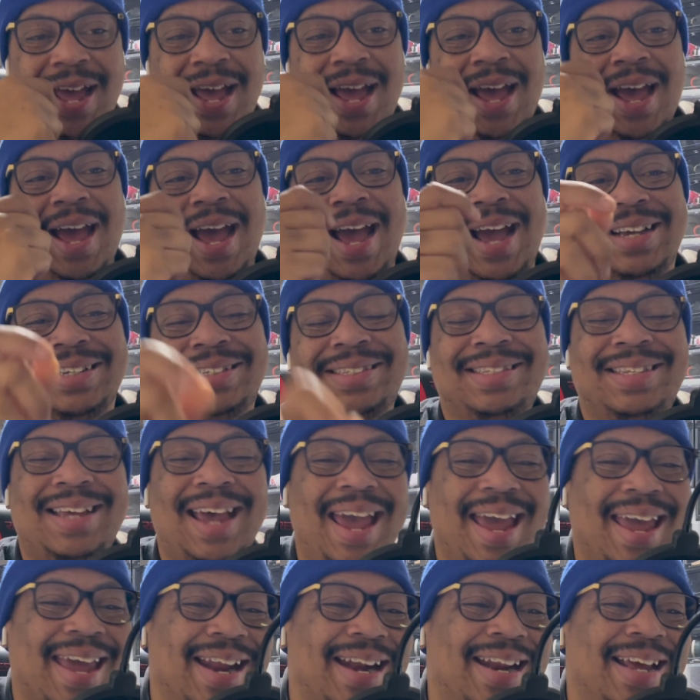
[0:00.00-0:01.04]
has
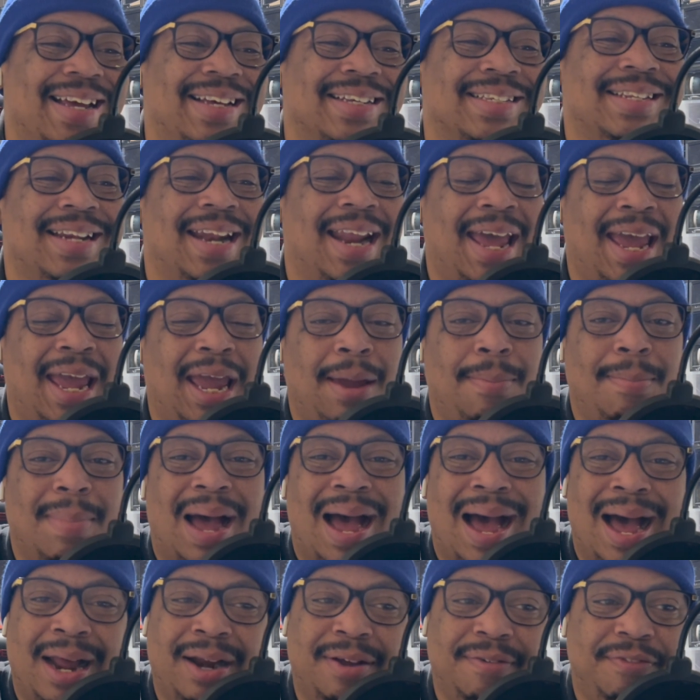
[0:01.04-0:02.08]
taken his name
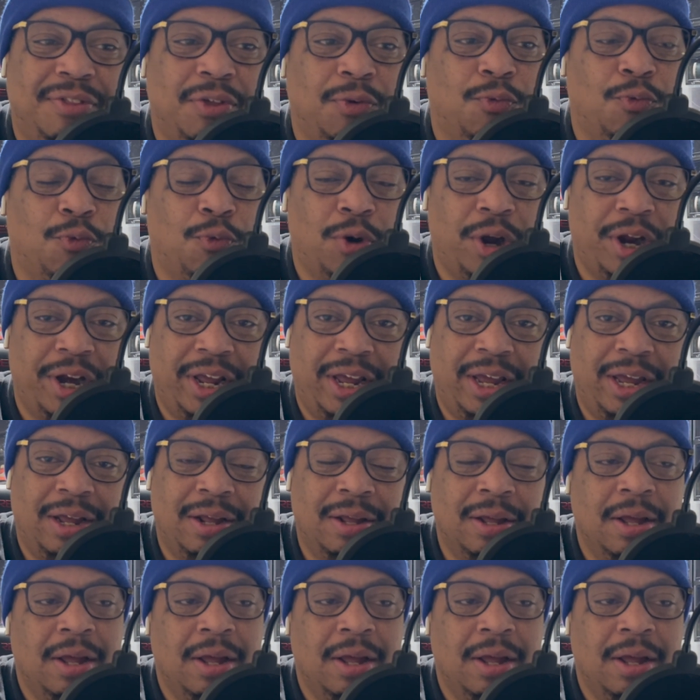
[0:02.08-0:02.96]
out of the running